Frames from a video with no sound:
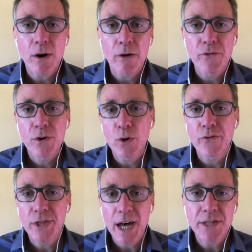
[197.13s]
of the
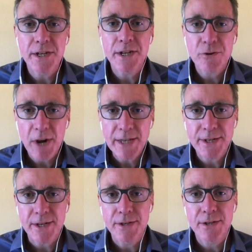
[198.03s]
COVID-19
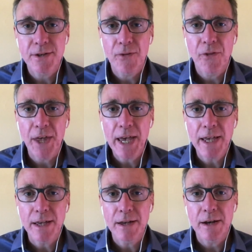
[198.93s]
crisis,
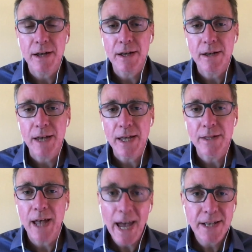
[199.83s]
they
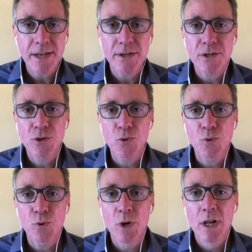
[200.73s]
gained access
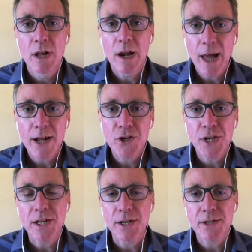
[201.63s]
to large
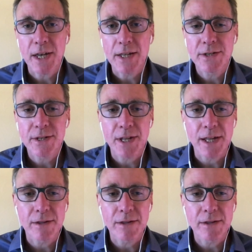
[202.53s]
data sets that